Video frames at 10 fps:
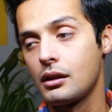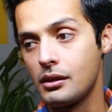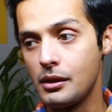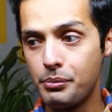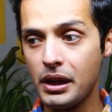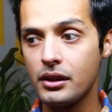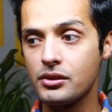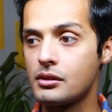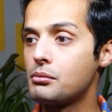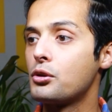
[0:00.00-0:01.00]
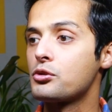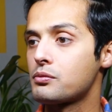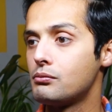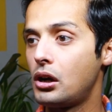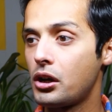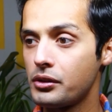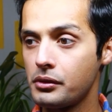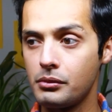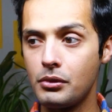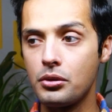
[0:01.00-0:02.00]
the best, the most
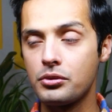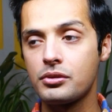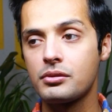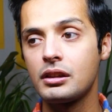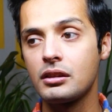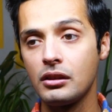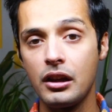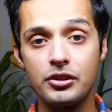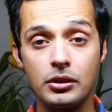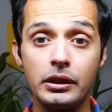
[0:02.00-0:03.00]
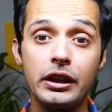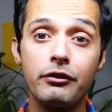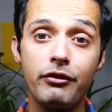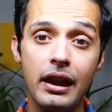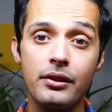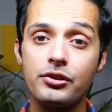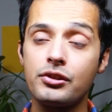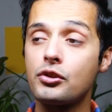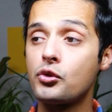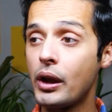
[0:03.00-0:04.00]
modern, the most technologically advanced,
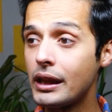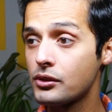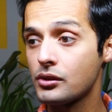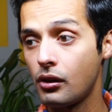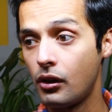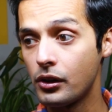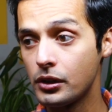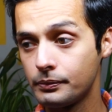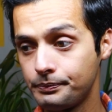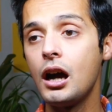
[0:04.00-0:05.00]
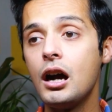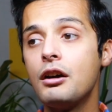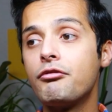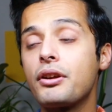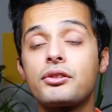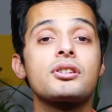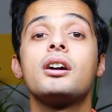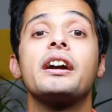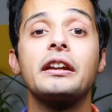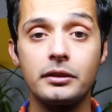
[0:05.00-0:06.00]
the greatest car of its
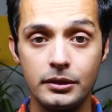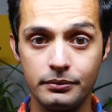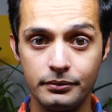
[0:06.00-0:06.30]
kind,